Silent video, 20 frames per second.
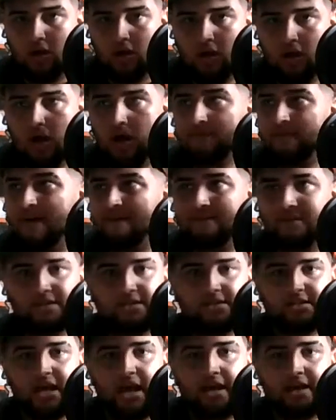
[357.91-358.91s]
of having a
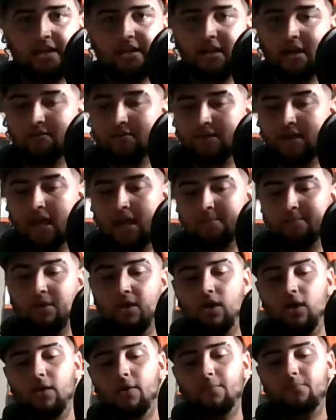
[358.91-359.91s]
sack in every game.
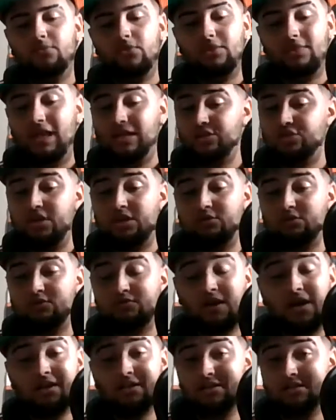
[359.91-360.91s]
That streak was
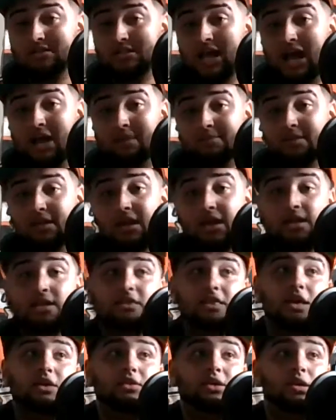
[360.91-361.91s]
finally snapped, and
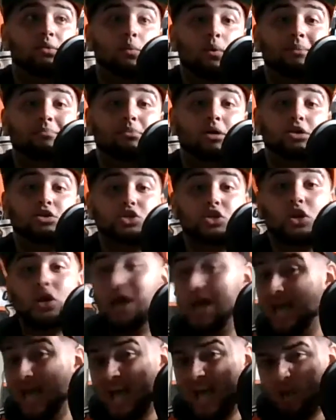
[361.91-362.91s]
they only had one pressure,
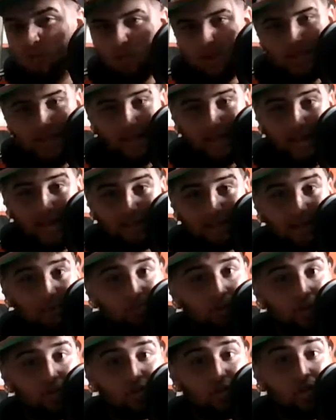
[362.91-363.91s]
and when they got that
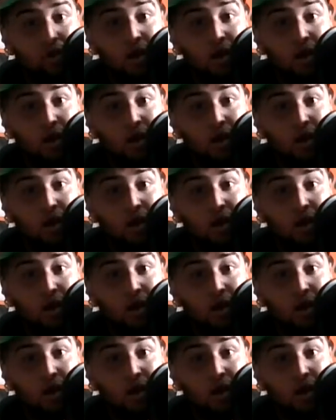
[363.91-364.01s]
pressure,